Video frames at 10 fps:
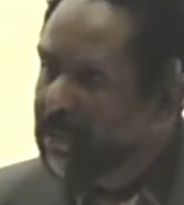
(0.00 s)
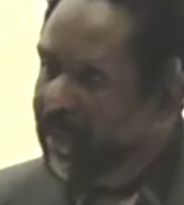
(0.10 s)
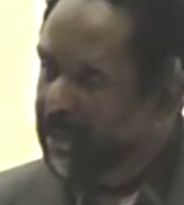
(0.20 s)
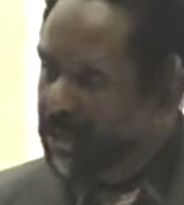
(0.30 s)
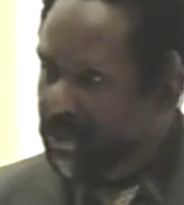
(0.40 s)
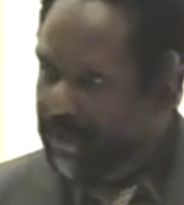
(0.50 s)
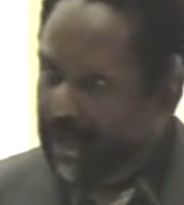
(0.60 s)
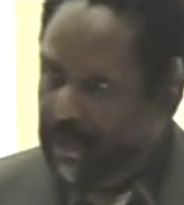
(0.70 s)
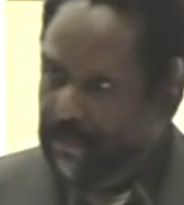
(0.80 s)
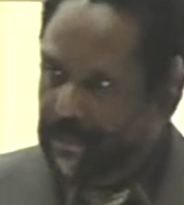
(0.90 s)
looked at the
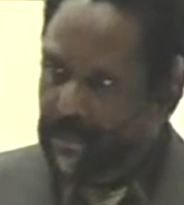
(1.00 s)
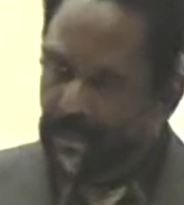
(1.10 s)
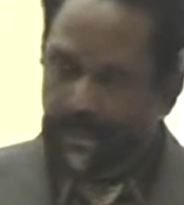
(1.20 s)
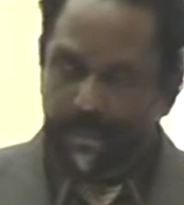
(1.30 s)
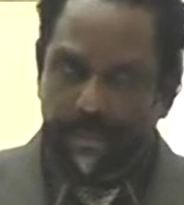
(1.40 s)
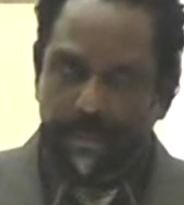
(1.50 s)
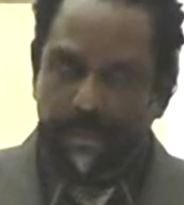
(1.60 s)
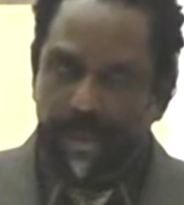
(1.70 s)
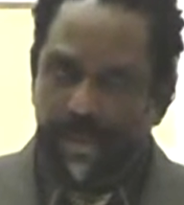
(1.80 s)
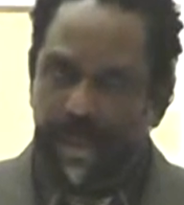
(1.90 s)
tree.
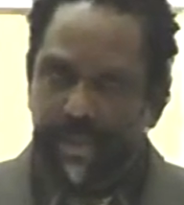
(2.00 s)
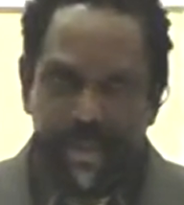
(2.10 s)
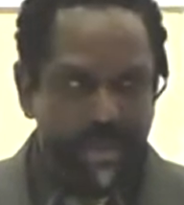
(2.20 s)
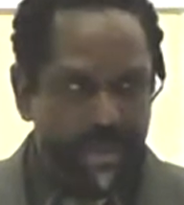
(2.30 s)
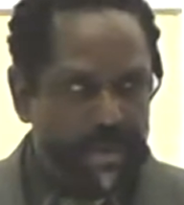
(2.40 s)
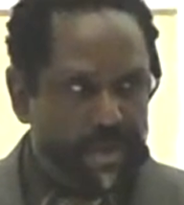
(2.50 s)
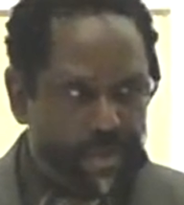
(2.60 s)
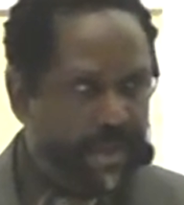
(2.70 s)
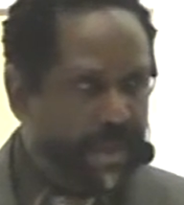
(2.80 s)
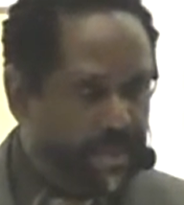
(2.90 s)
He said, Jesus, the
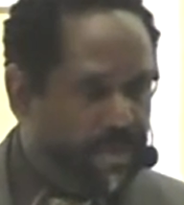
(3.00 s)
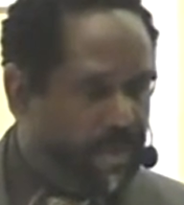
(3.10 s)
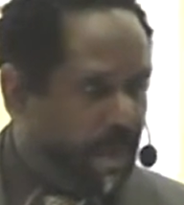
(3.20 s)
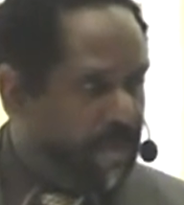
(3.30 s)
tree that you